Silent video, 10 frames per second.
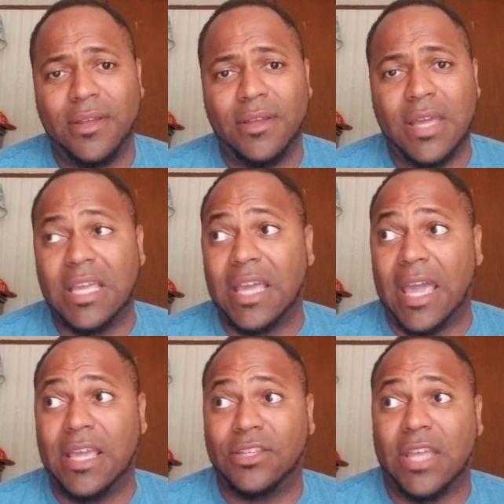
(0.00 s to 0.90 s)

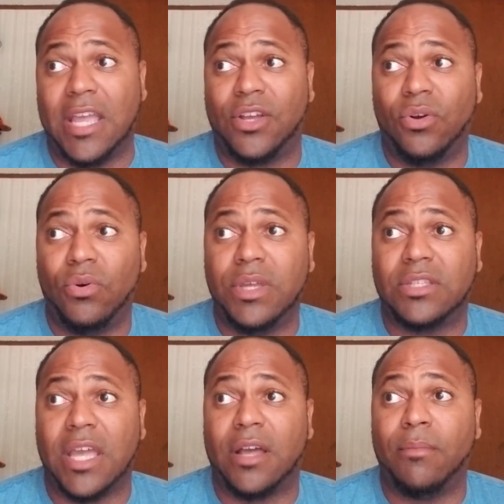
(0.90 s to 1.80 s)
He stayed cool. He
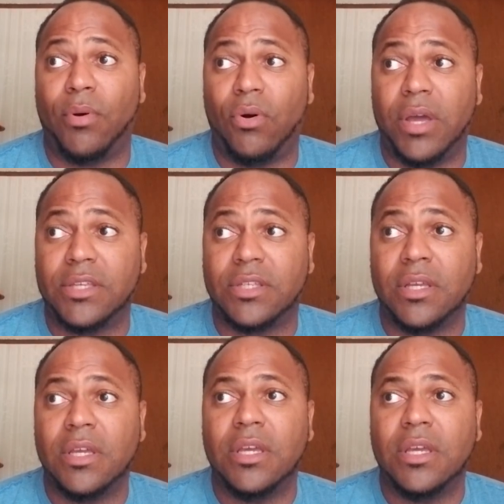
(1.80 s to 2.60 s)
stayed composed.